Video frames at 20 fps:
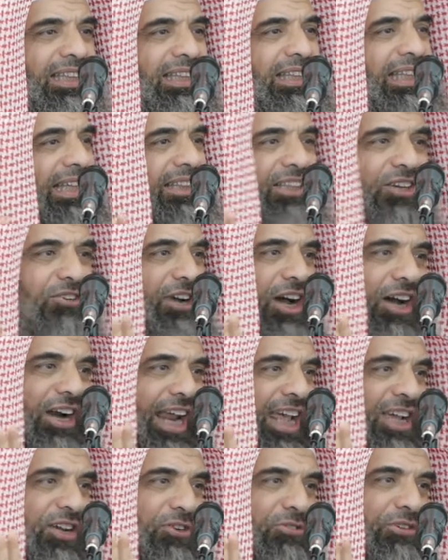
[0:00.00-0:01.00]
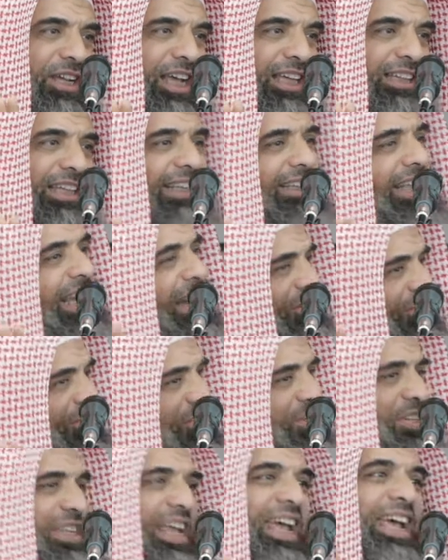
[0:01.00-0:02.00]
that they're not angry and that they
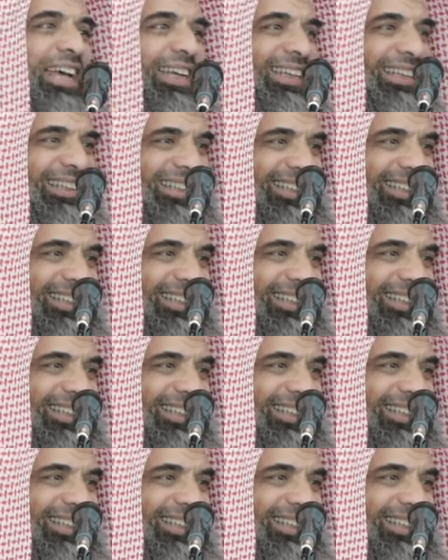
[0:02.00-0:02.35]
understand